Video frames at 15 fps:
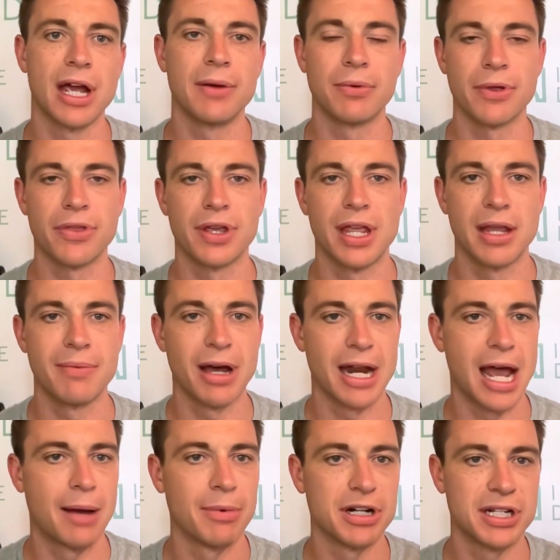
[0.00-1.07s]
right? We're thinking about
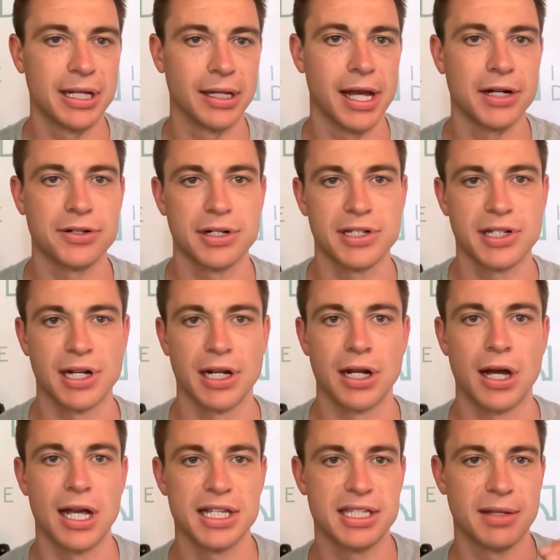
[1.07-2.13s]
how much the electric's gonna
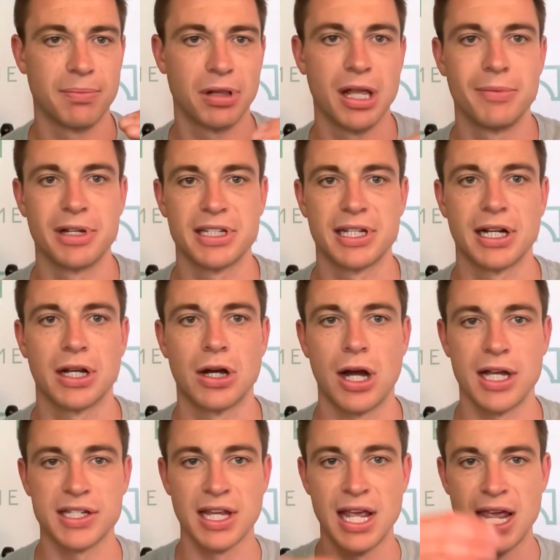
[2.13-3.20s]
cost, the plumbing's gonna
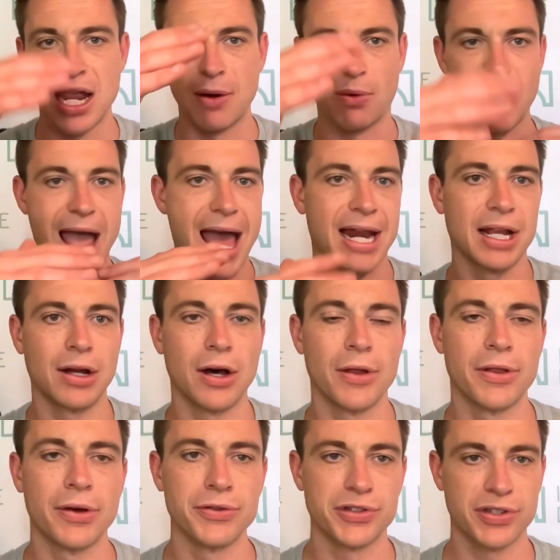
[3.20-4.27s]
cost, and we're adding all
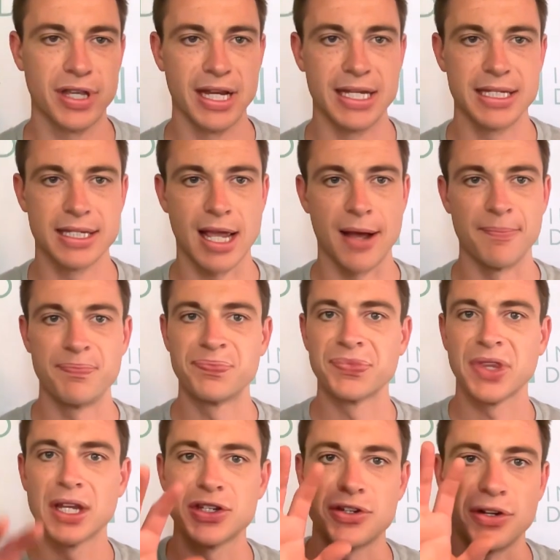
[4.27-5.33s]
those things up.
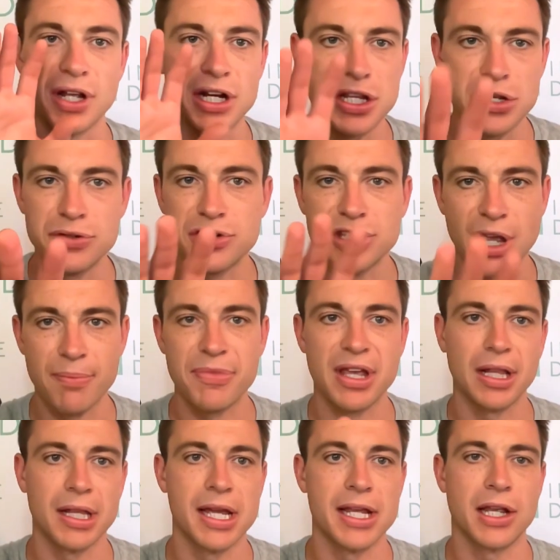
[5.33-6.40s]
So you're gonna use
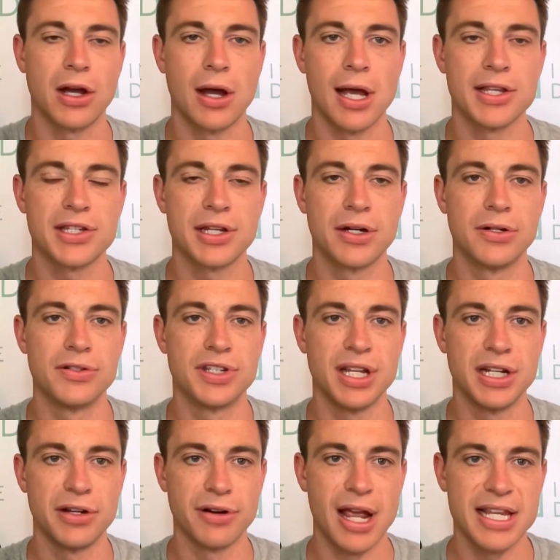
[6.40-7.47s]
something like cost codes
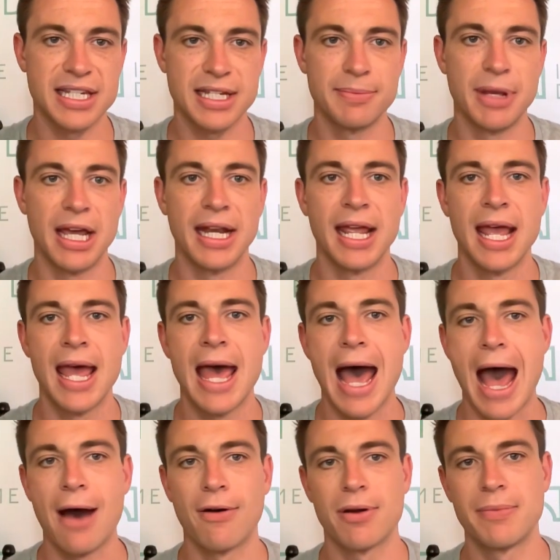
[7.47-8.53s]
in your estimate.
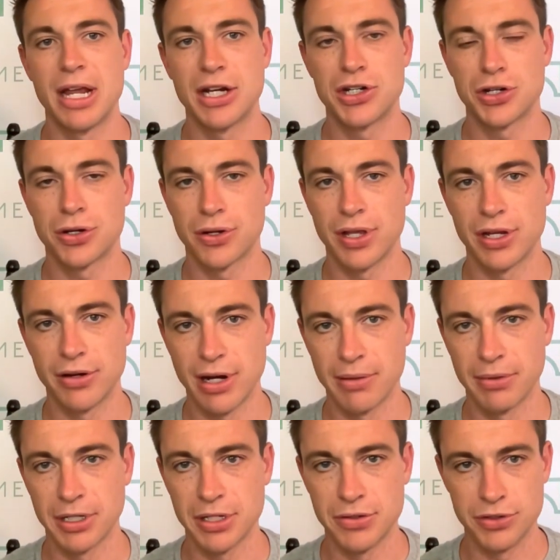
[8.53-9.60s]
I wanna make sure that you're
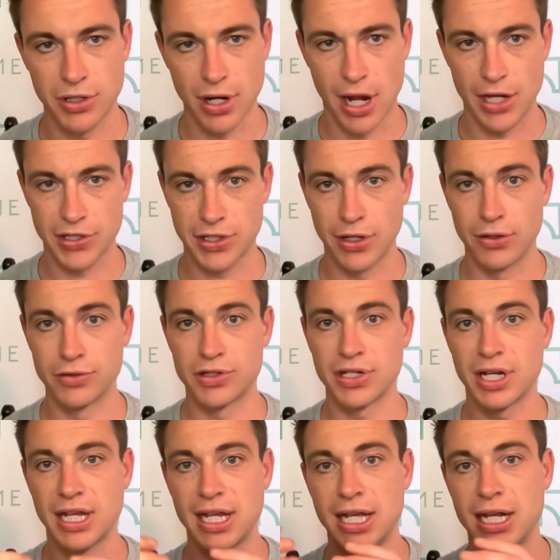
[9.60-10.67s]
able to use cost codes
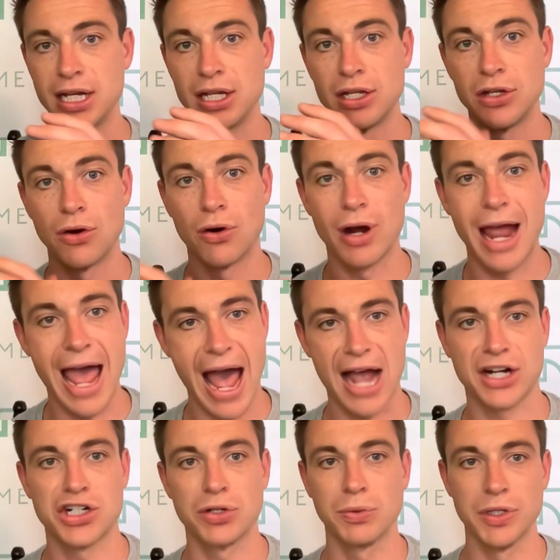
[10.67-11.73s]
in your
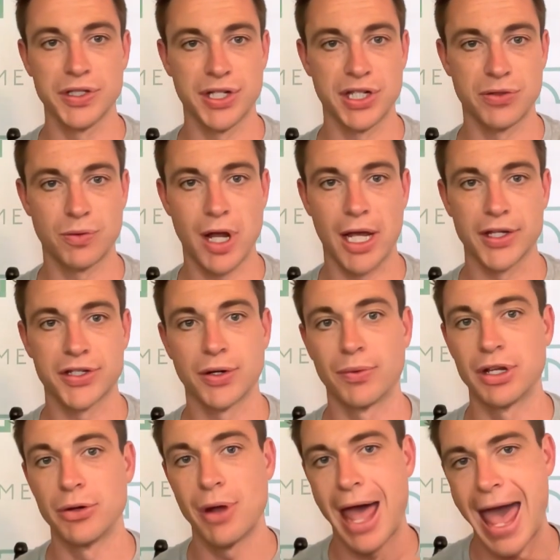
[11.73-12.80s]
actuals as well. So
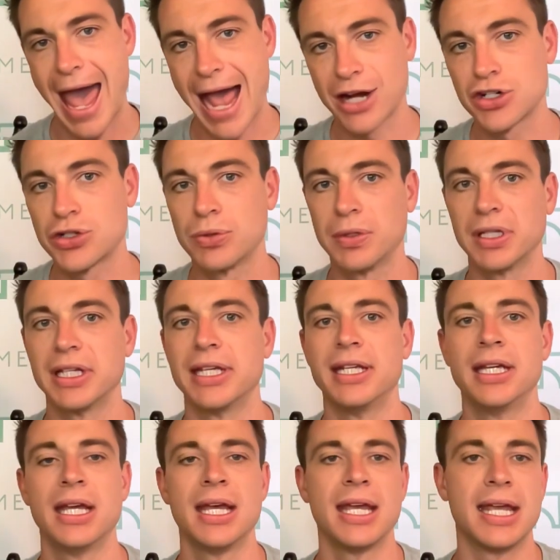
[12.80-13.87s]
when you
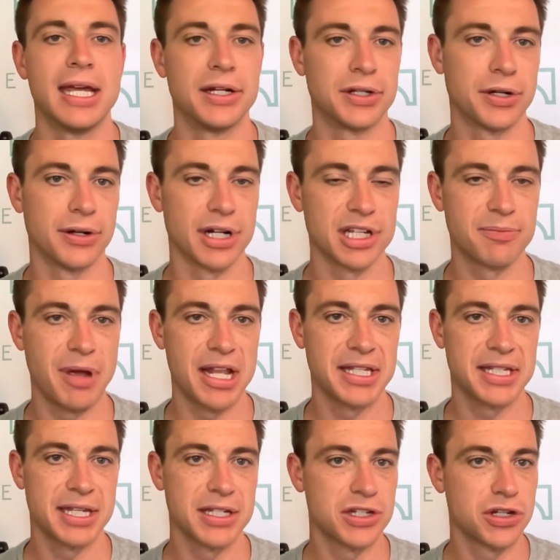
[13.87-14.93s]
actually incur
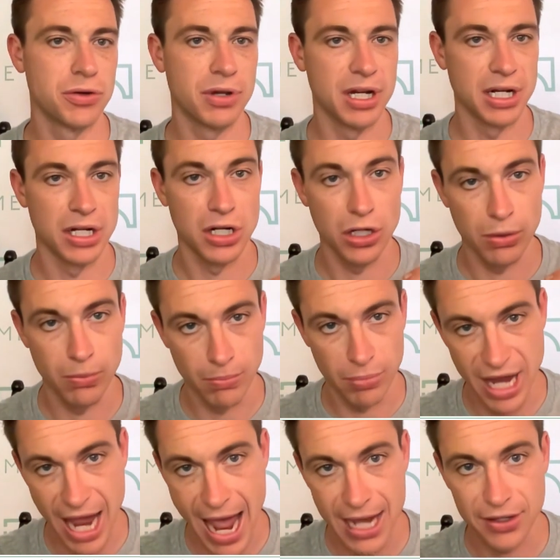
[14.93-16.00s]
expenses, you can
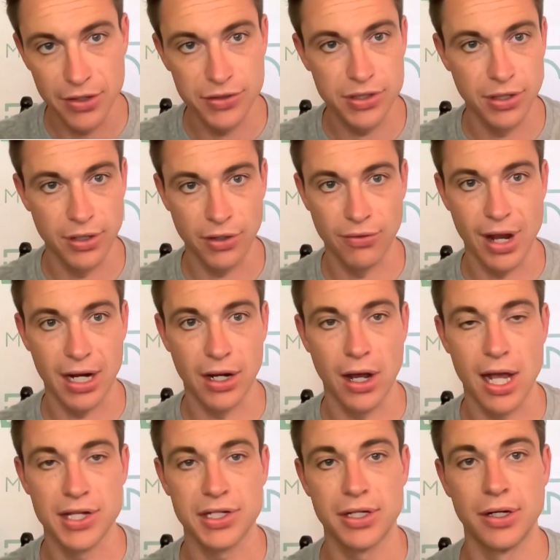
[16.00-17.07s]
tag those to the correct
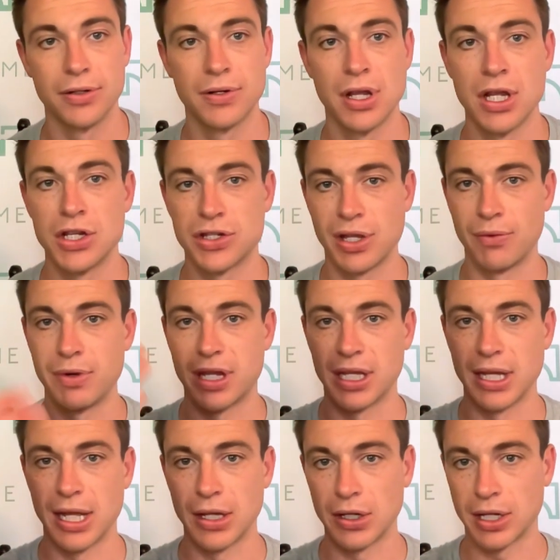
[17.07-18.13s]
cost code, so then we
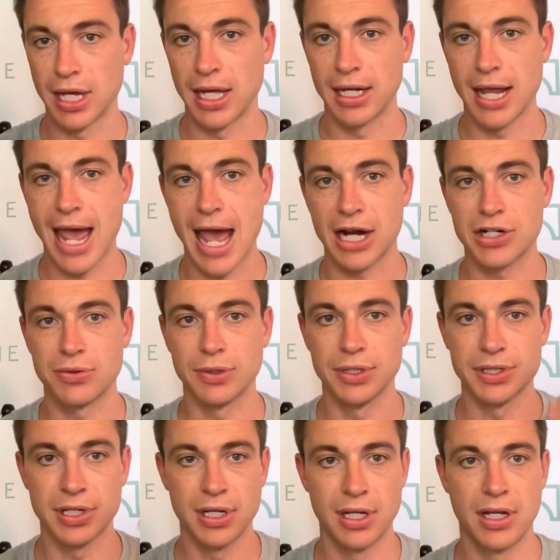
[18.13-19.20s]
can then look at
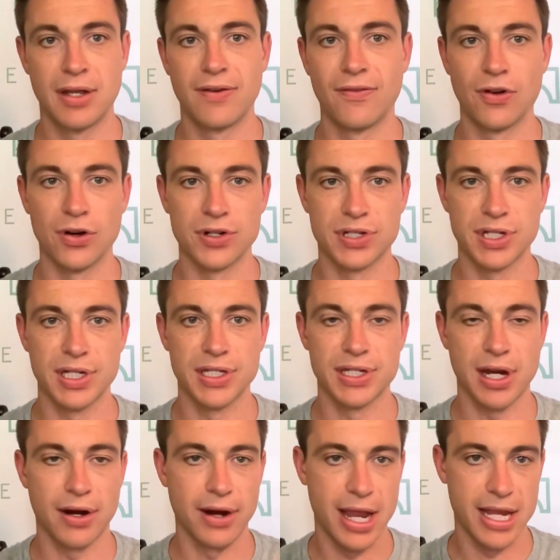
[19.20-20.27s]
actuals versus our